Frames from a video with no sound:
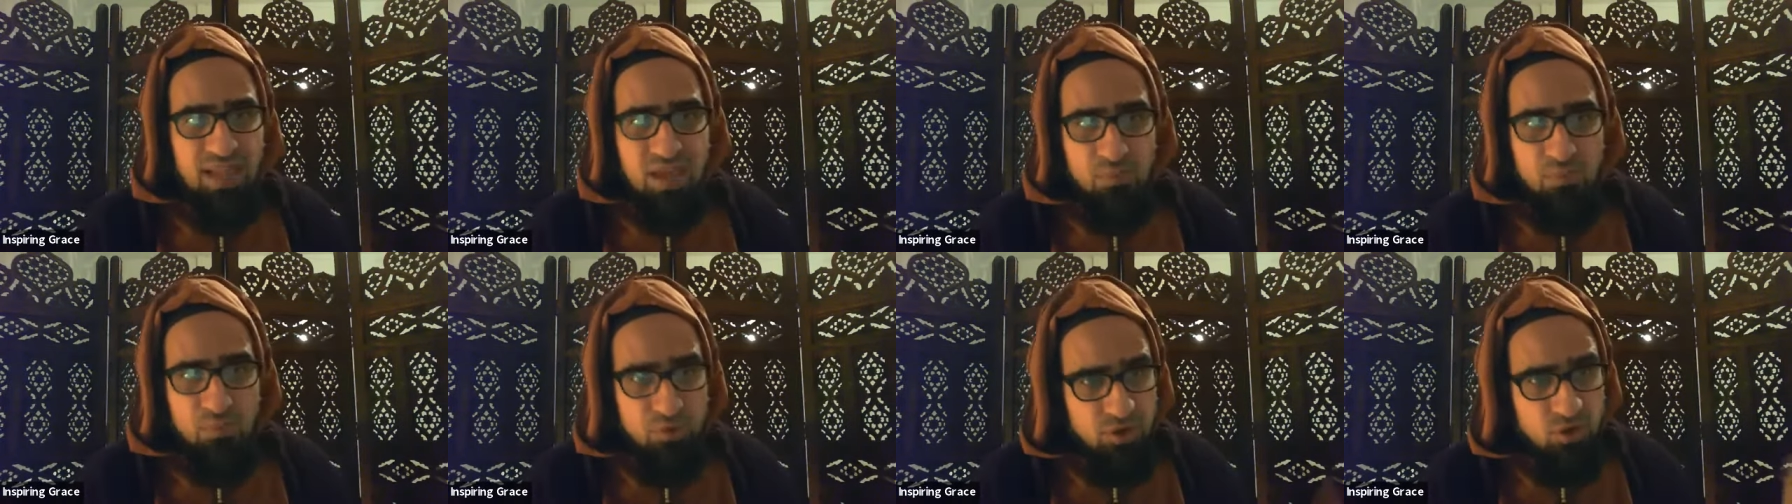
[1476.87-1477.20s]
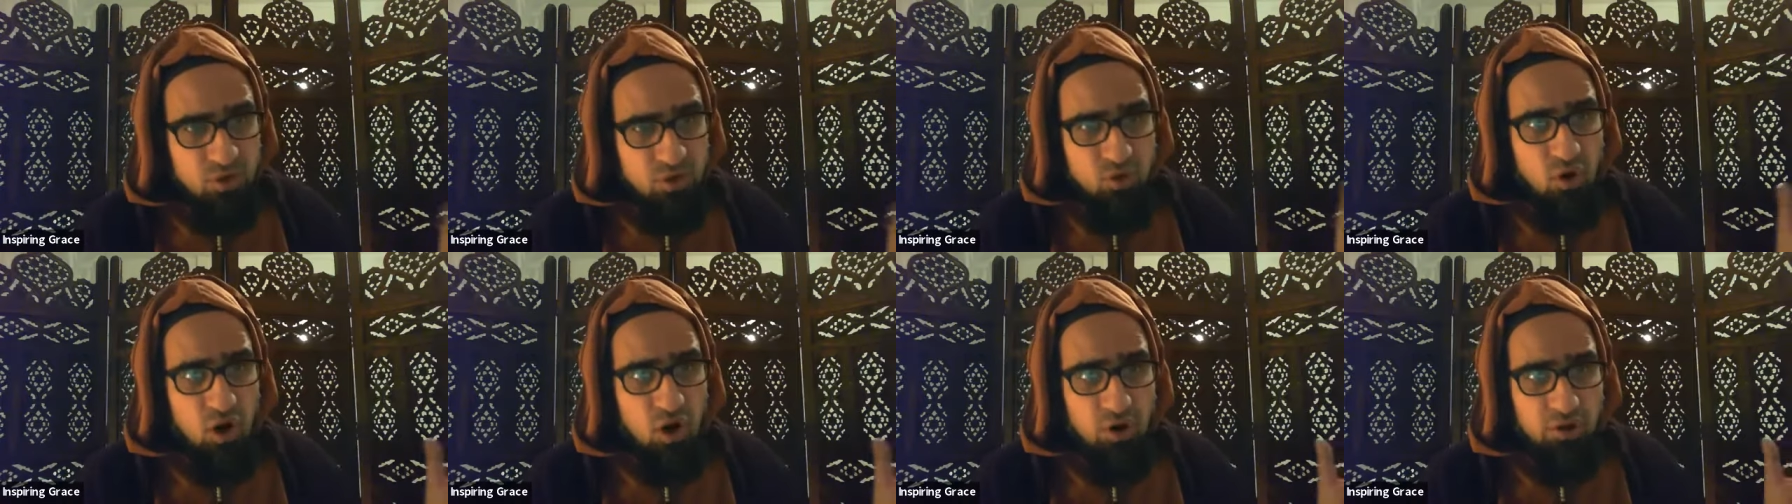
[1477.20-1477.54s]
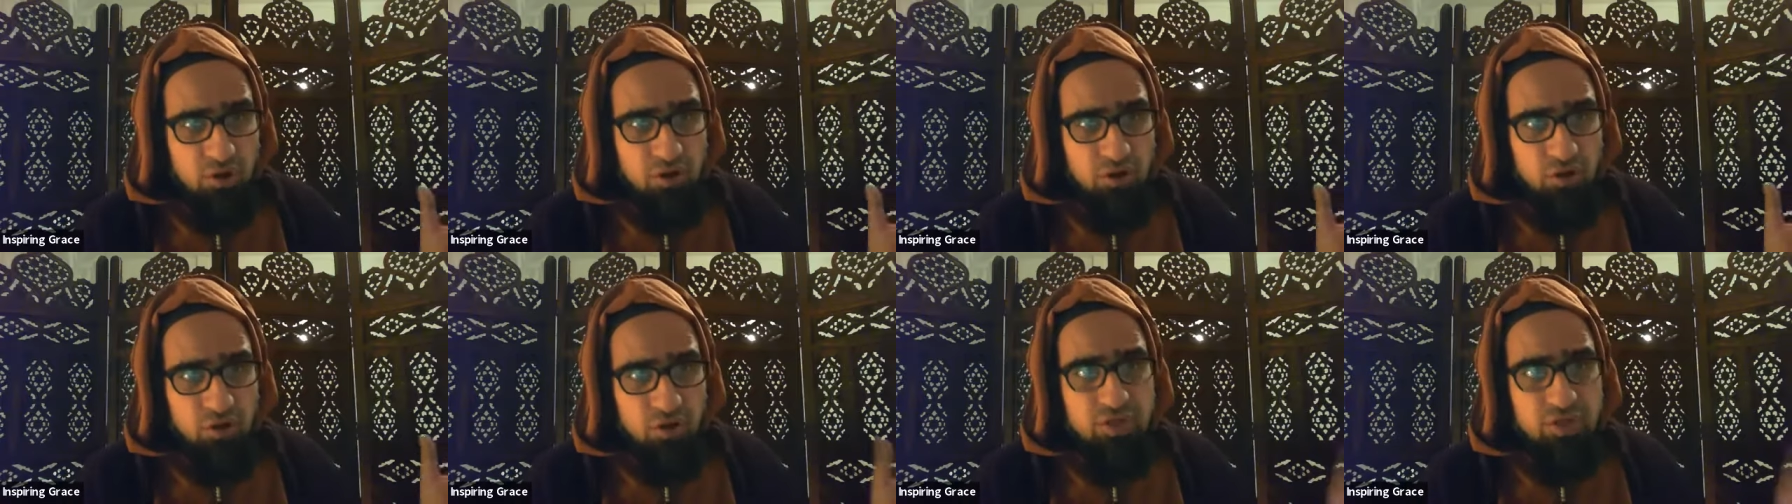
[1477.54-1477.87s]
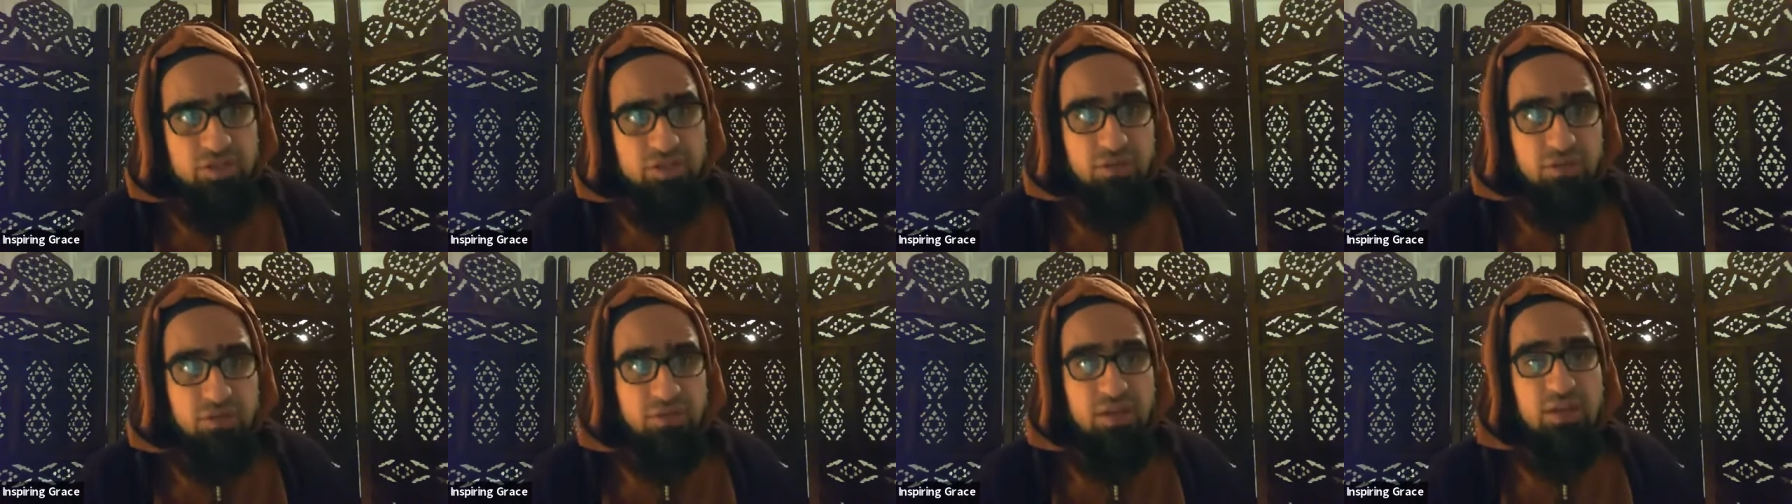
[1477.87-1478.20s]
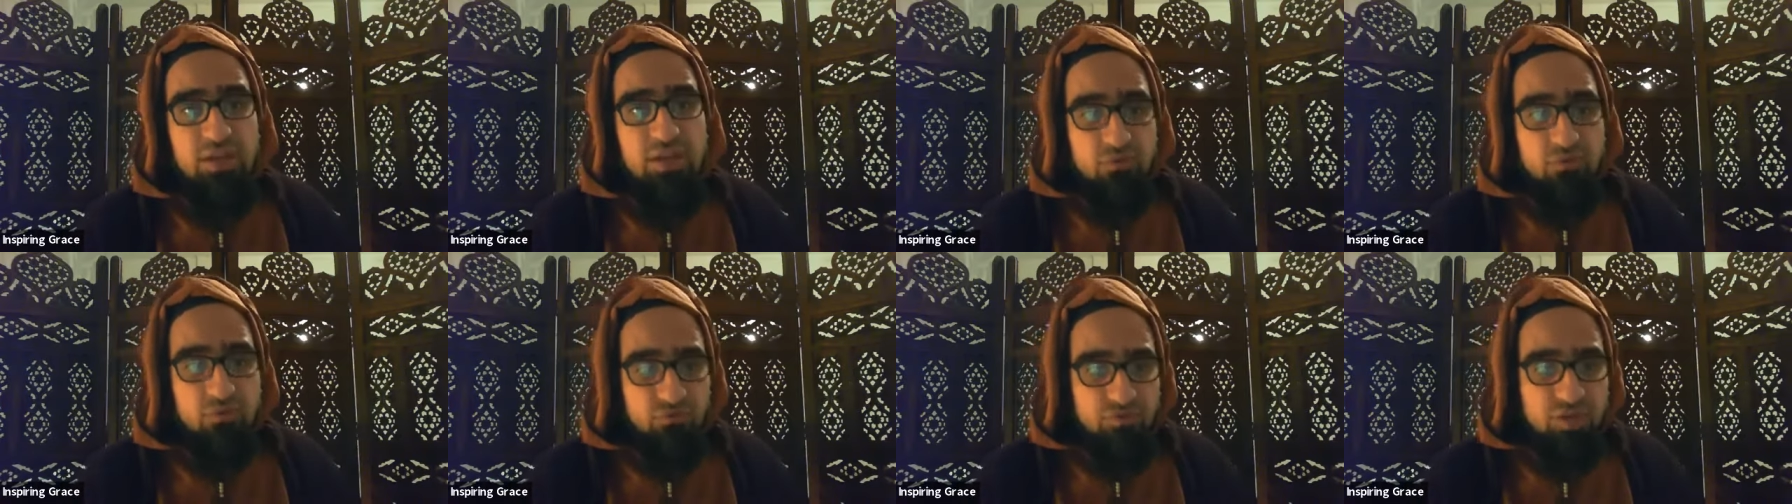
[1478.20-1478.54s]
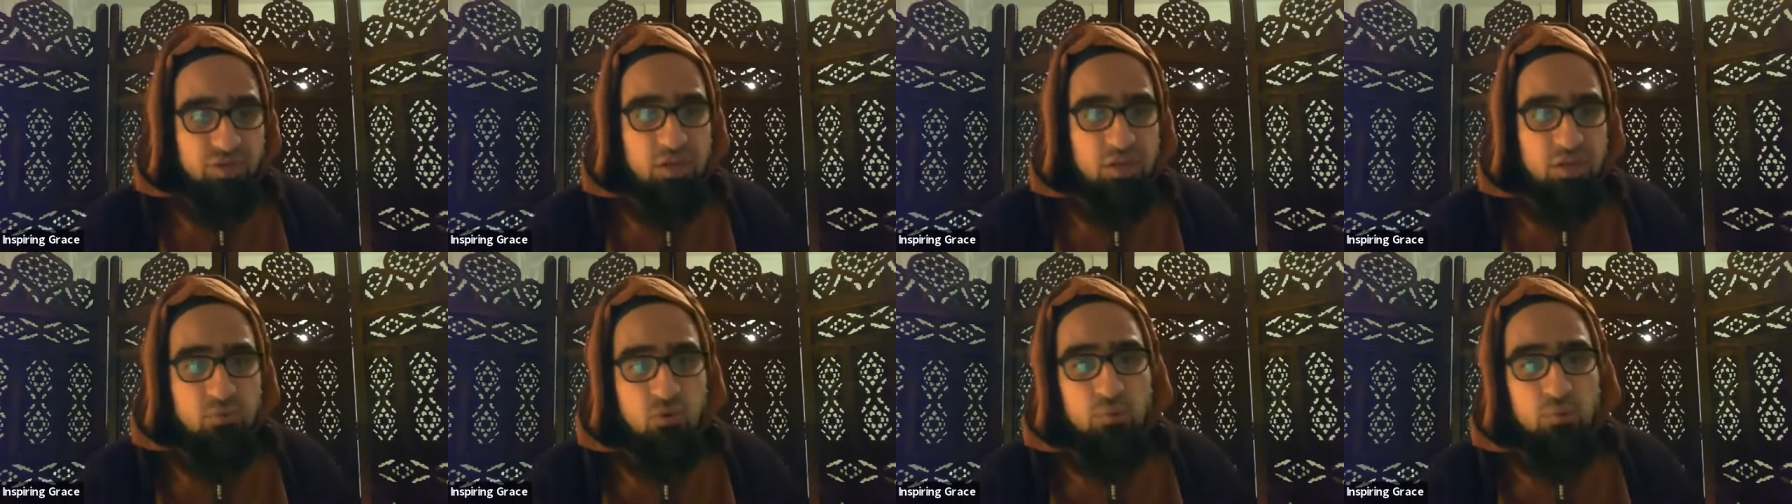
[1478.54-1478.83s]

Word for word: We can go on and on, inshallah, the fakir.